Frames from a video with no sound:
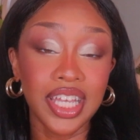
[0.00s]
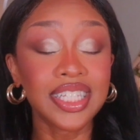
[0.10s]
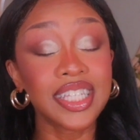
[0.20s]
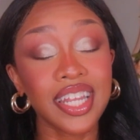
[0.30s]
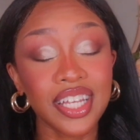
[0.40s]

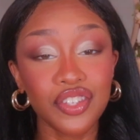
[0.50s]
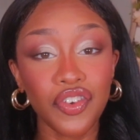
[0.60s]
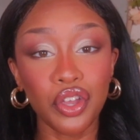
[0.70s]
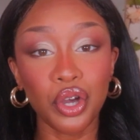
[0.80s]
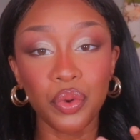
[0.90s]
In today's
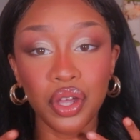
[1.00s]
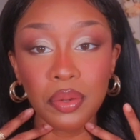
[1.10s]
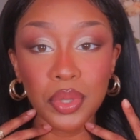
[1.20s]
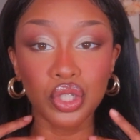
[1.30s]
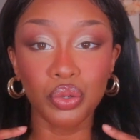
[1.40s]
video, we're going to
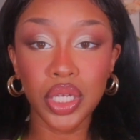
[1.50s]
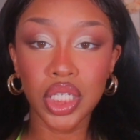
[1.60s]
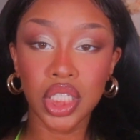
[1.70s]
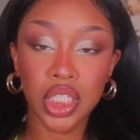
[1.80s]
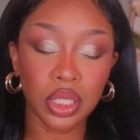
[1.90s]
be
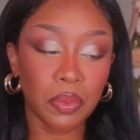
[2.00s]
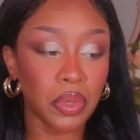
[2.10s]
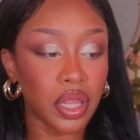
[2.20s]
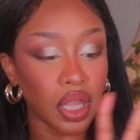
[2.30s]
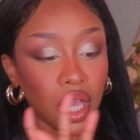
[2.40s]
doing
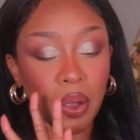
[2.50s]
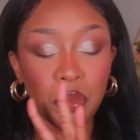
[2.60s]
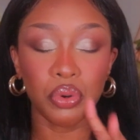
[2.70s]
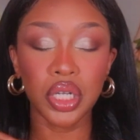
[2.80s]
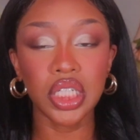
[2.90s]
something
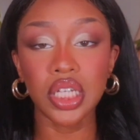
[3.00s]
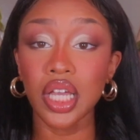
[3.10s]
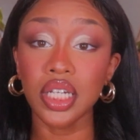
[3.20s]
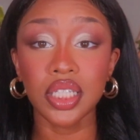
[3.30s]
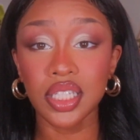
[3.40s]
pretty
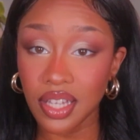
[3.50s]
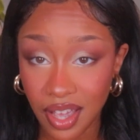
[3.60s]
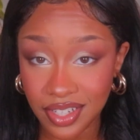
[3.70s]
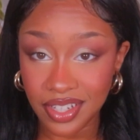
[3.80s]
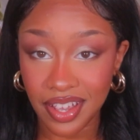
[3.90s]

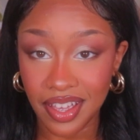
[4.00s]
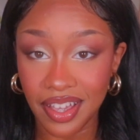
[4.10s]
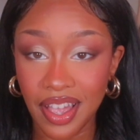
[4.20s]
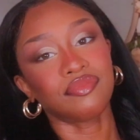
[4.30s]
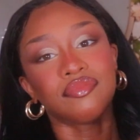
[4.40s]
exciting.